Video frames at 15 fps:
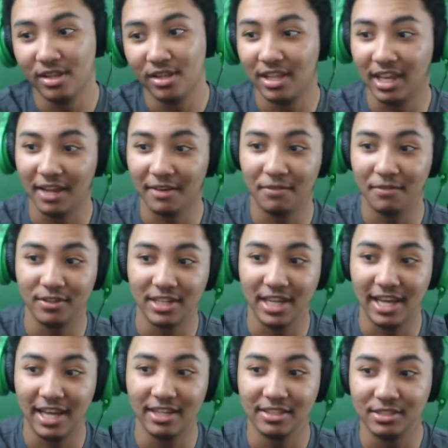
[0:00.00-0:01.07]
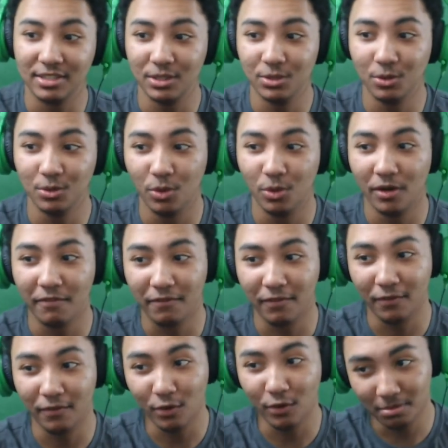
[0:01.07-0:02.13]
the Left 4 Dead 2
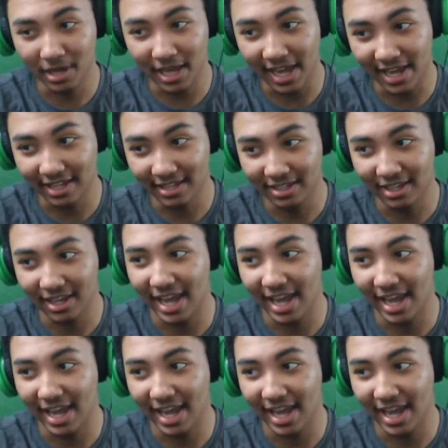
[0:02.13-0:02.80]
4-pack.